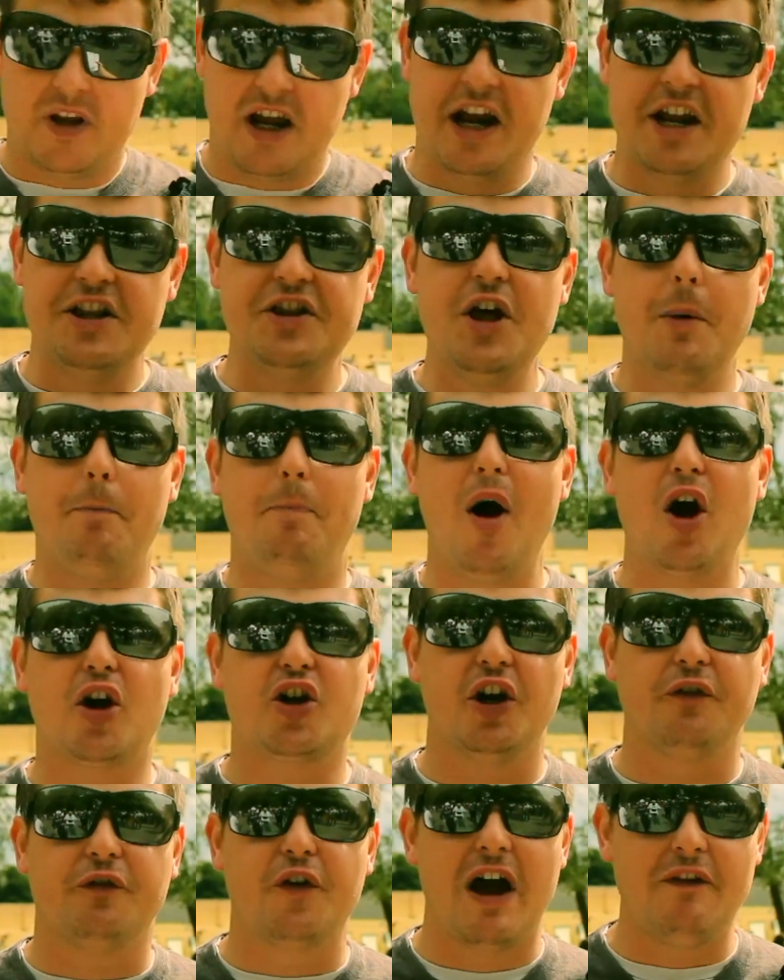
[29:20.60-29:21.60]
In the
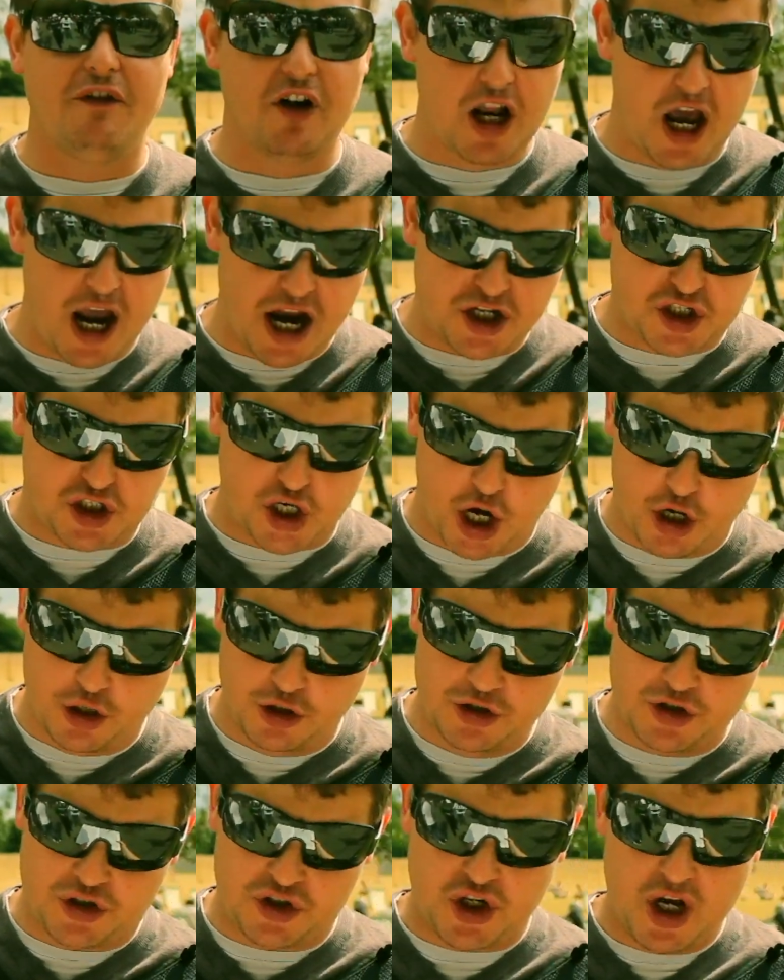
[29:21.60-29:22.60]
book of
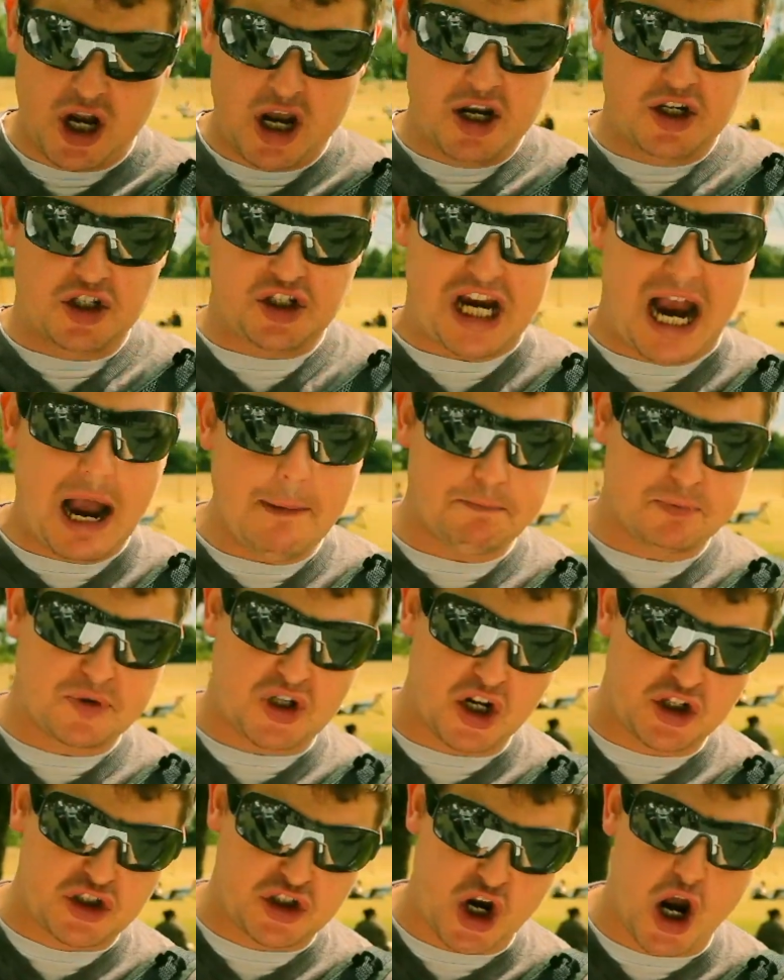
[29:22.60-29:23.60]
Revelations,
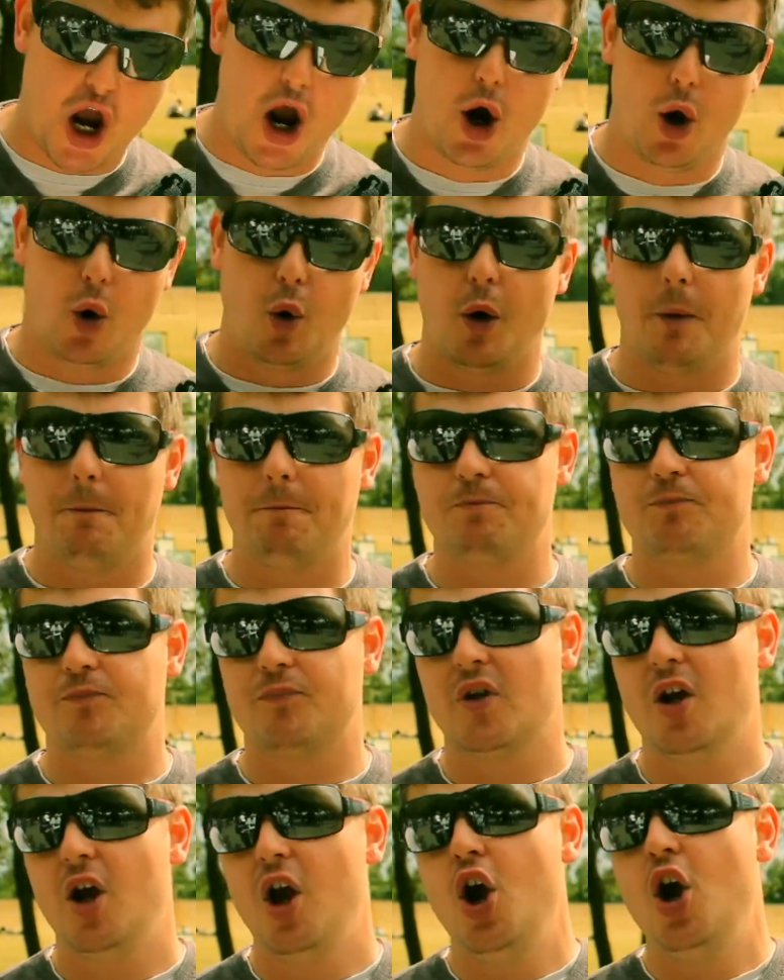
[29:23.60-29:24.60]
chapter 2,
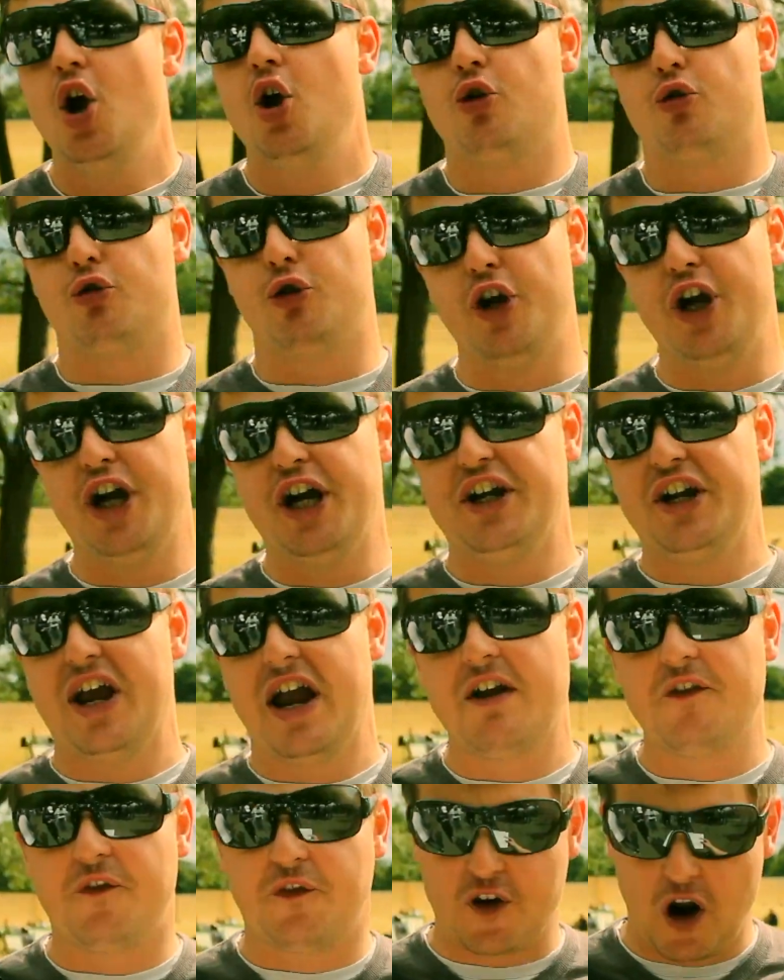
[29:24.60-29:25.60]

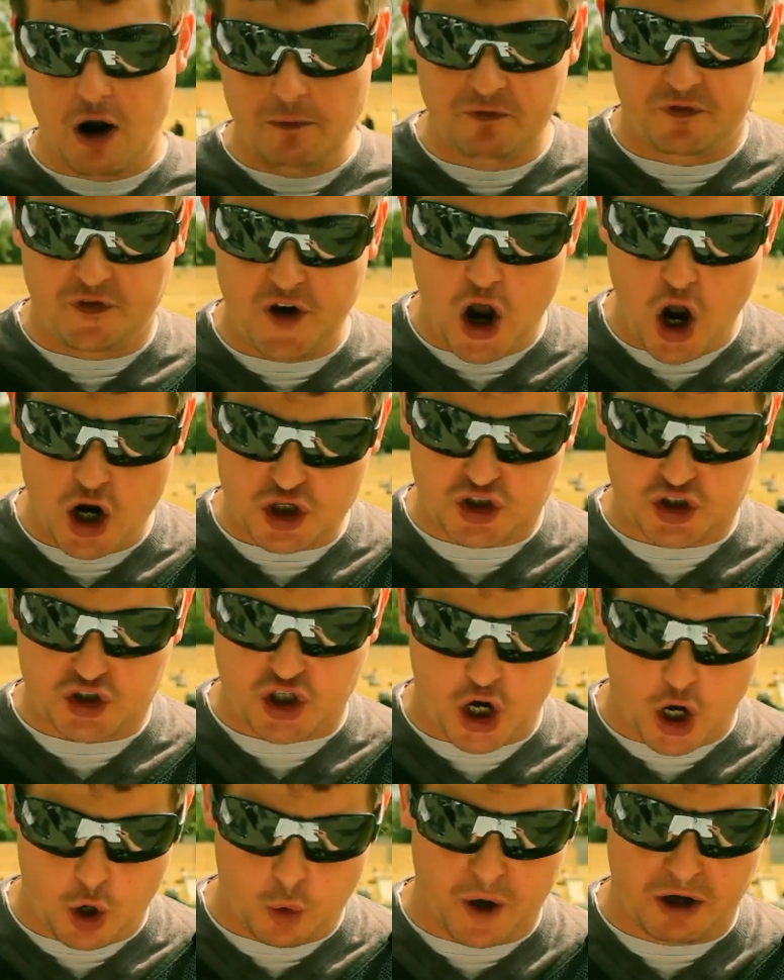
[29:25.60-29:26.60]
reading from verse
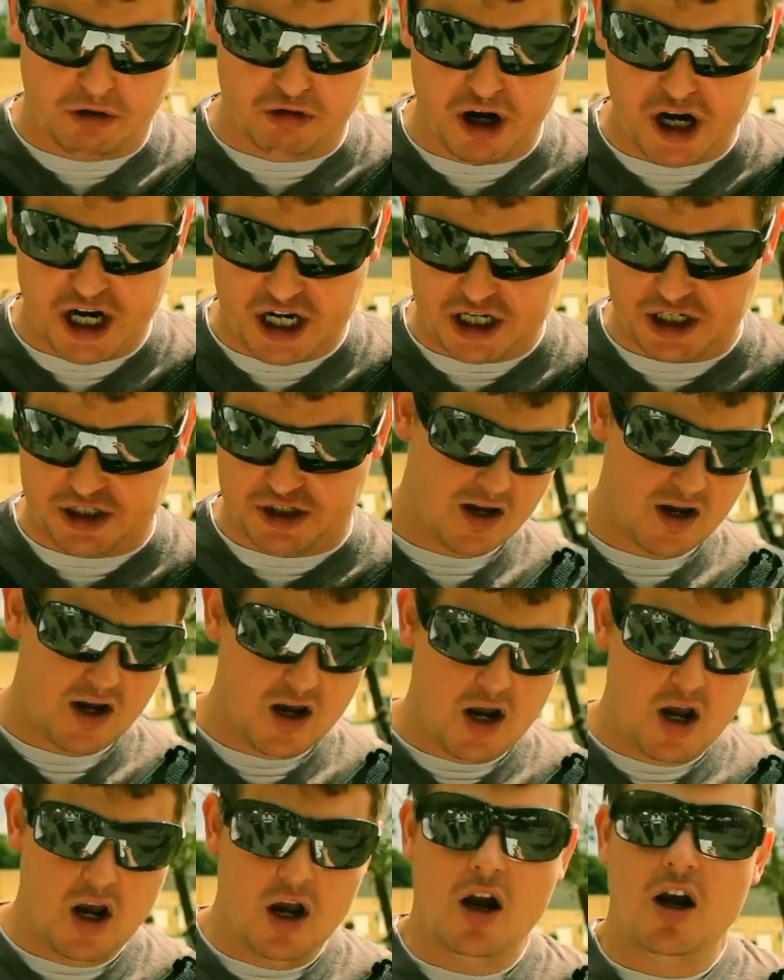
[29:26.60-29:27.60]
2, we read,
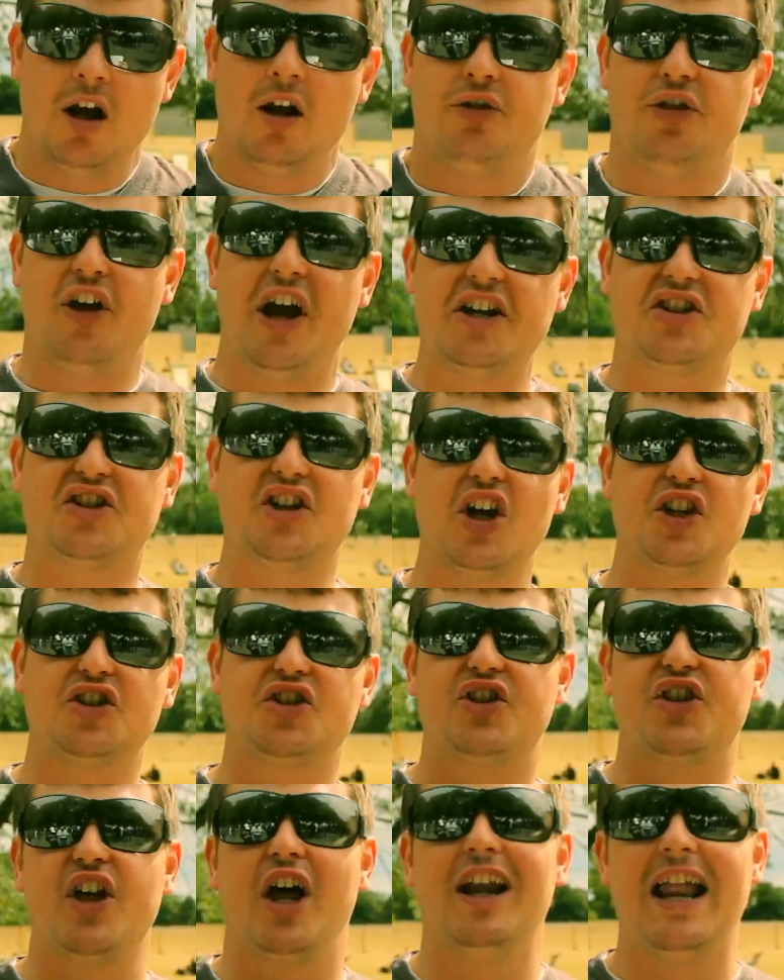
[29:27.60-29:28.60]
"This
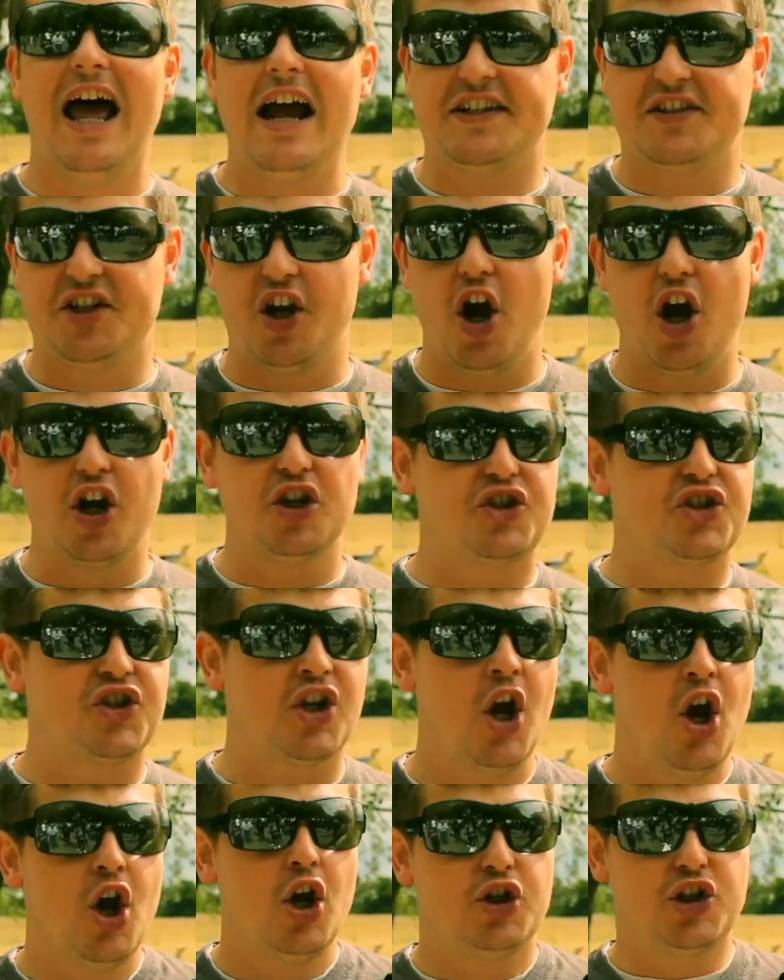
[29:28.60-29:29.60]
is the letters
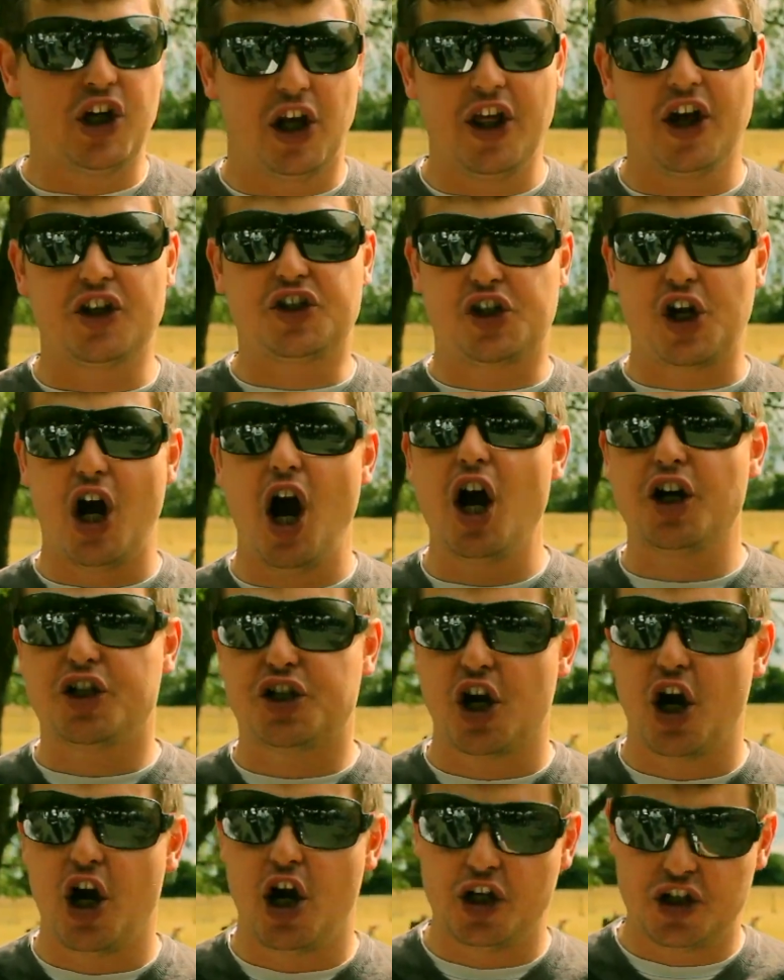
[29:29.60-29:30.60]
to the
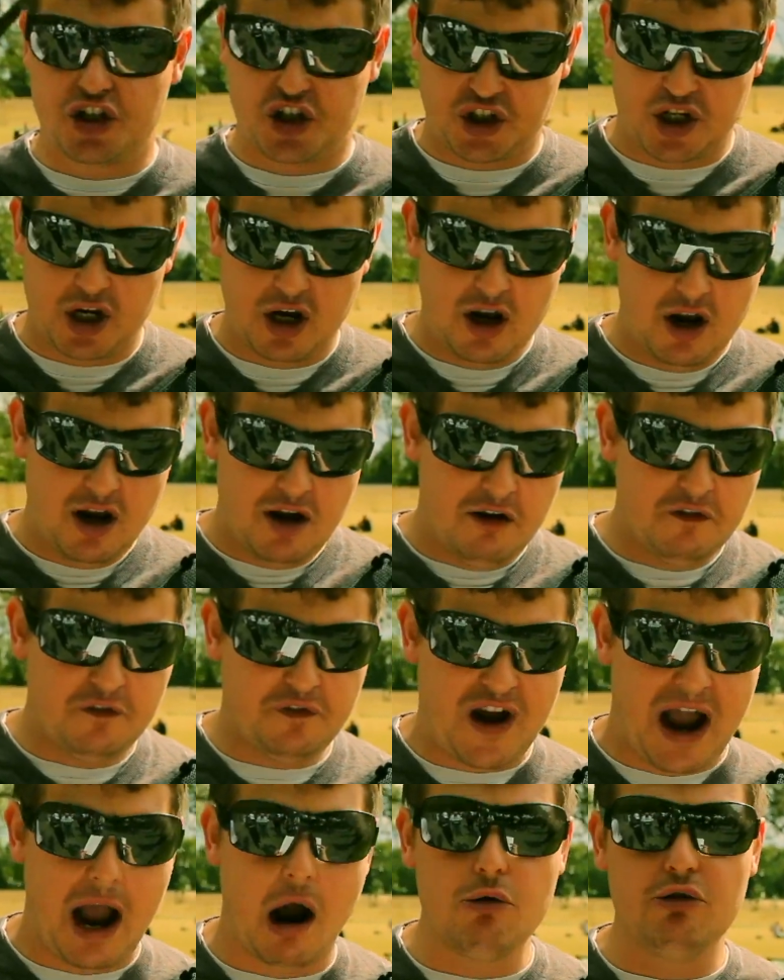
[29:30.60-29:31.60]
churches
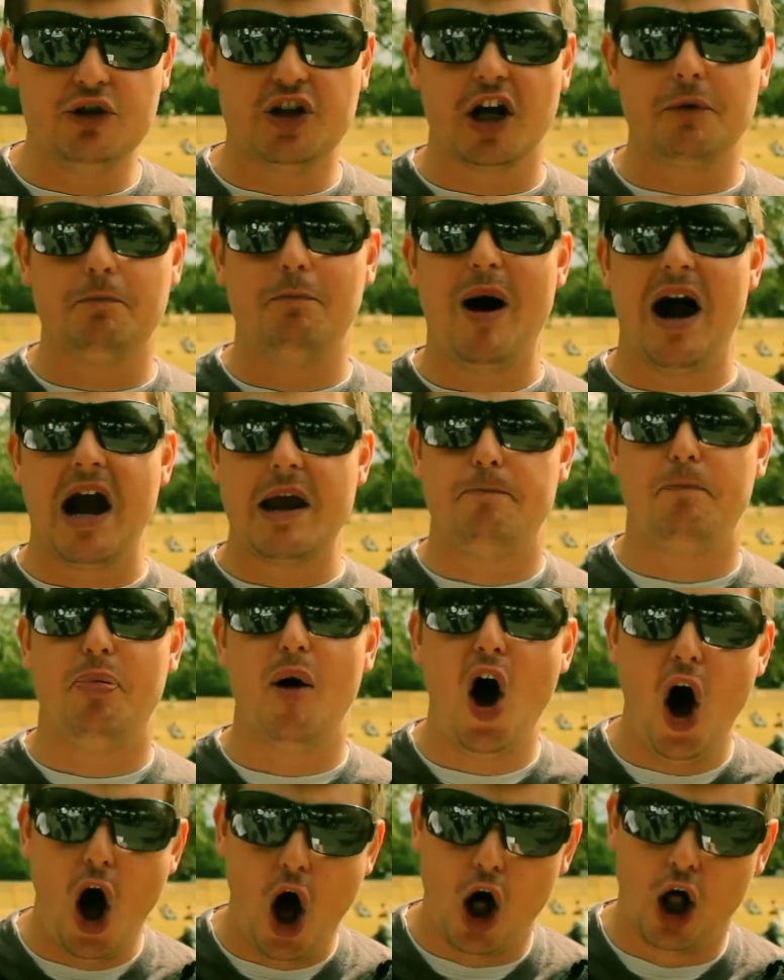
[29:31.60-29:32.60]
founded by
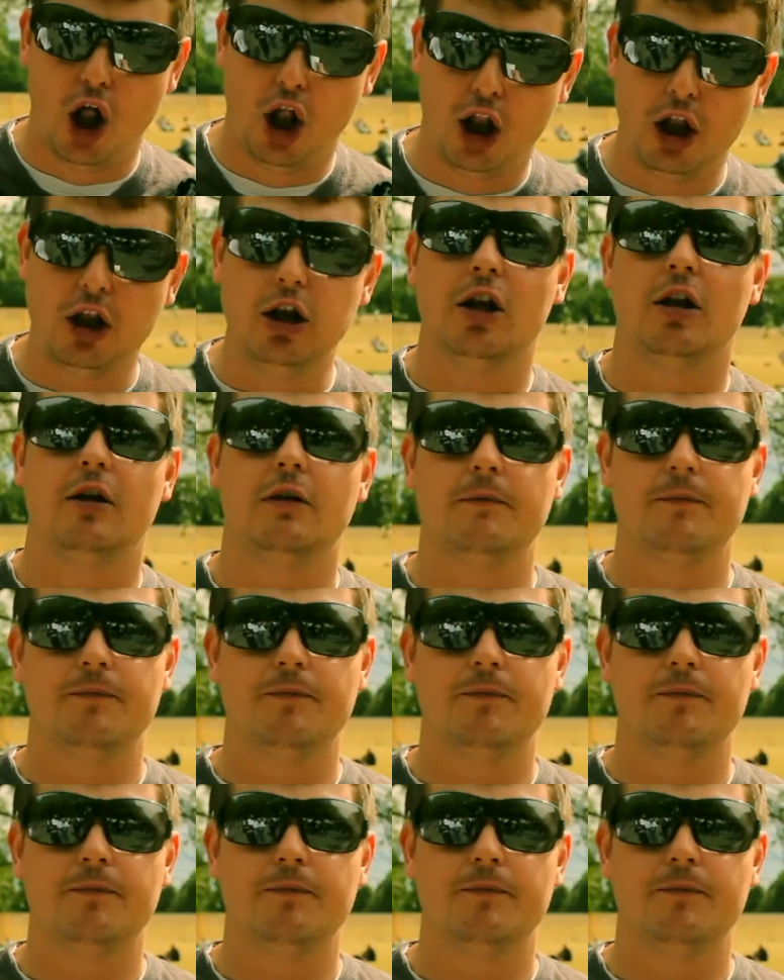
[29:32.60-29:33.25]
Paul,